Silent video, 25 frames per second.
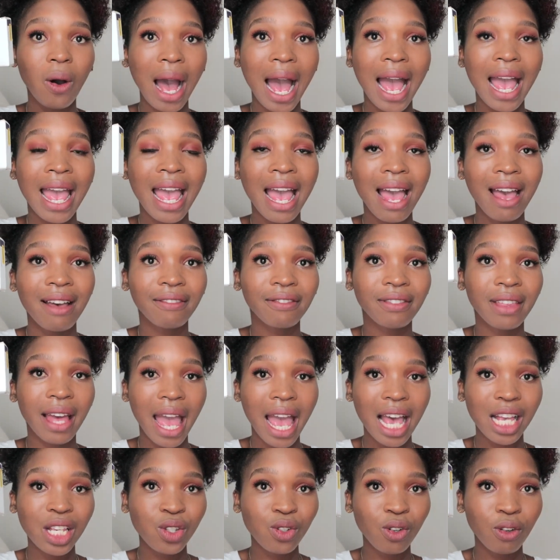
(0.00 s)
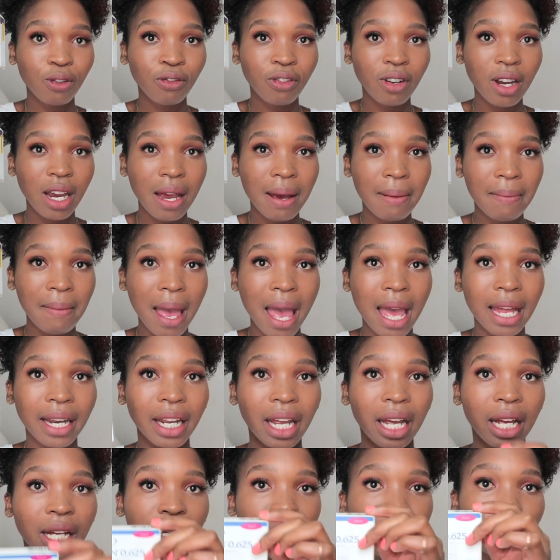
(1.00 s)
I have the estrogen and
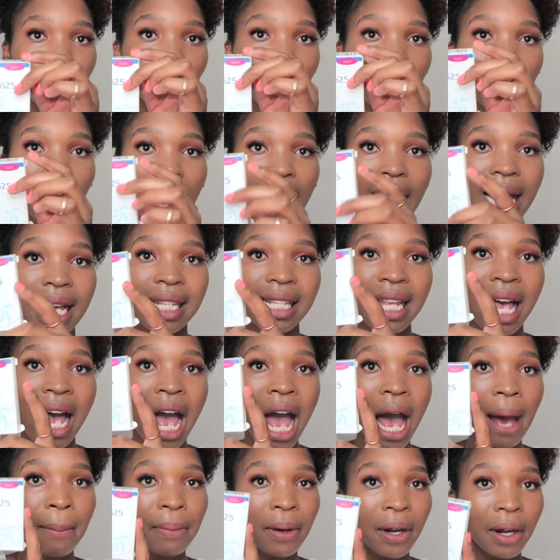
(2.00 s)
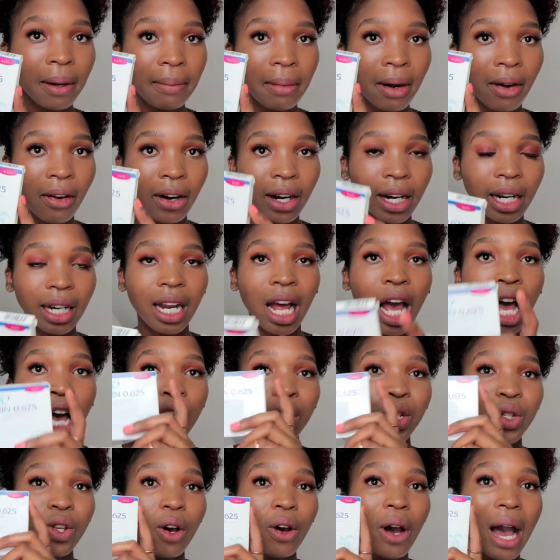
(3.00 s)
as well as primarine.
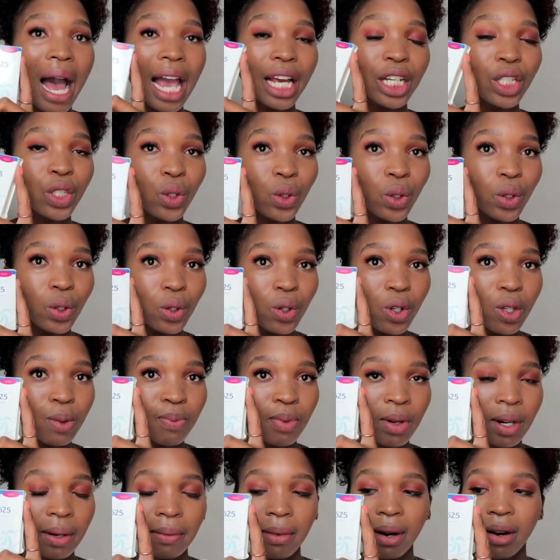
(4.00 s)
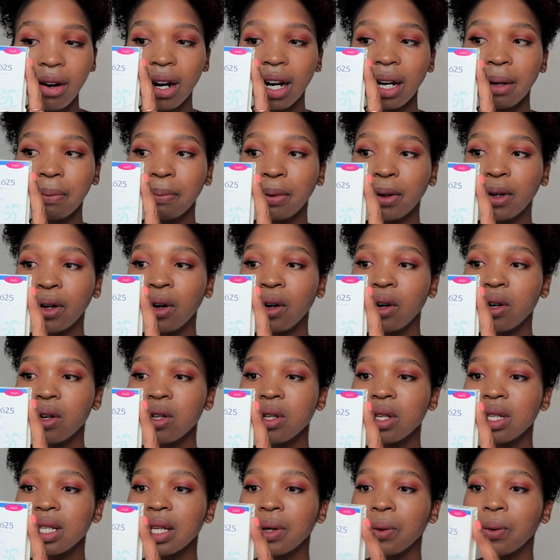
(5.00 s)
So I do use primarine
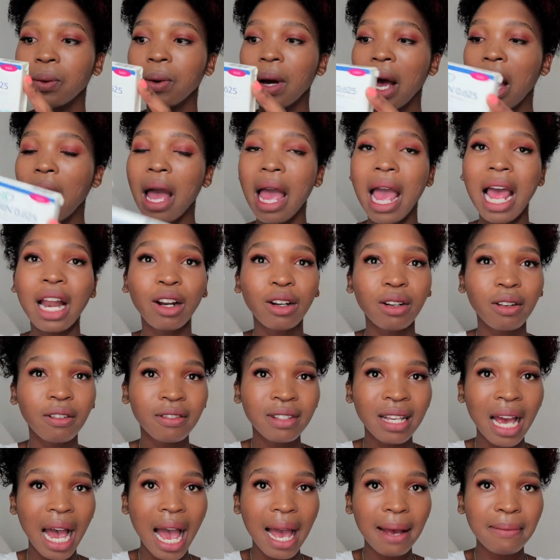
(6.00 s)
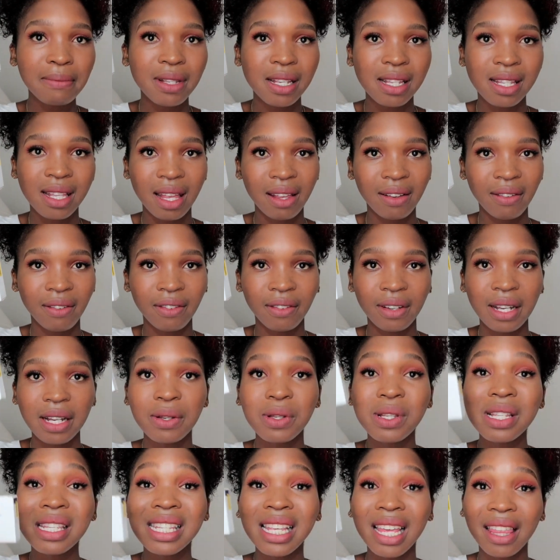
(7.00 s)
because a lot of times
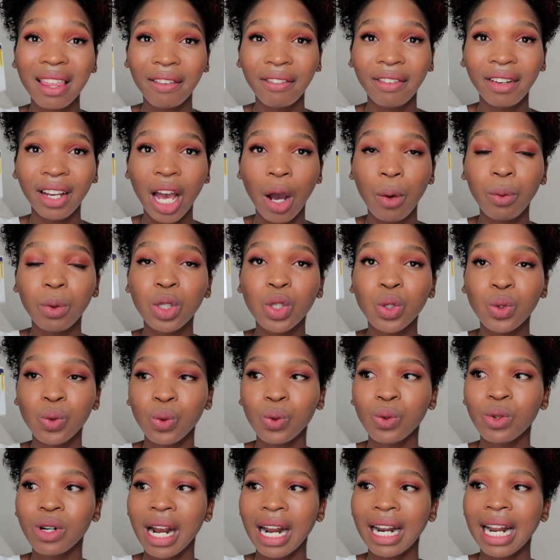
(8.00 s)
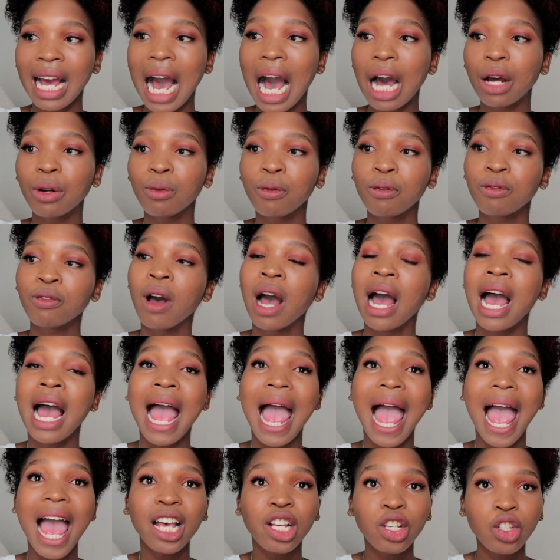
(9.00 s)
in South Africa we do run out of
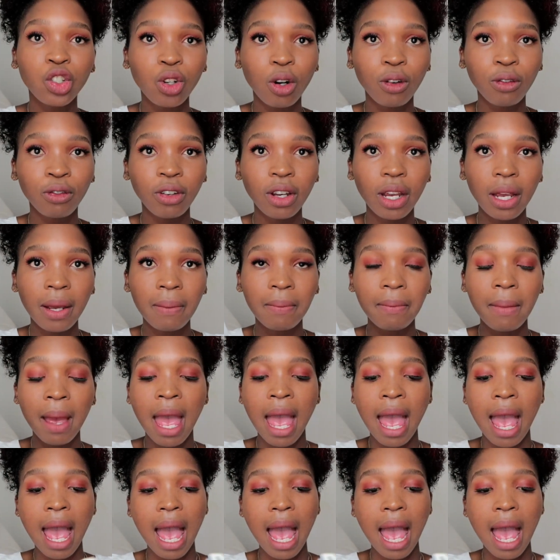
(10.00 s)
estrogen.